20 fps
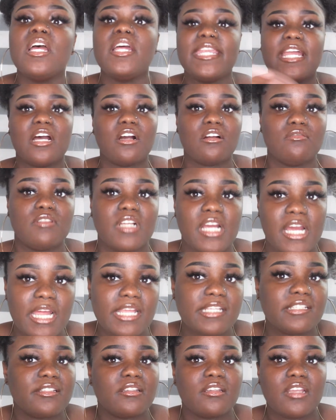Now
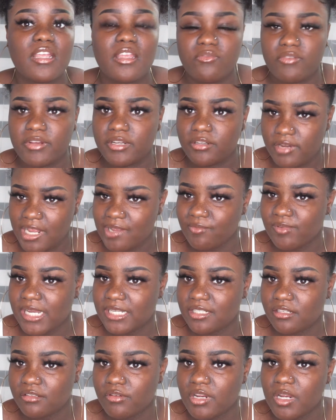guys, if I do have
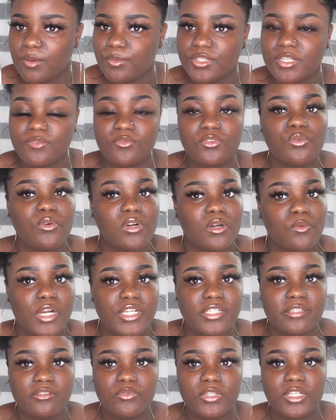guys subscribers, if you want to
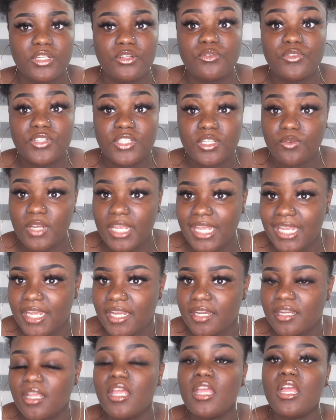watch this video, you still
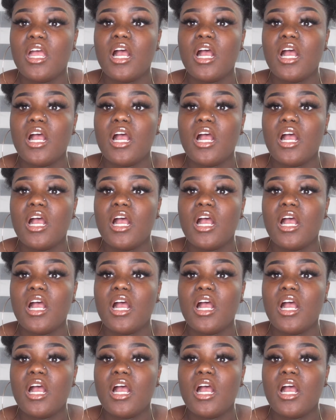can,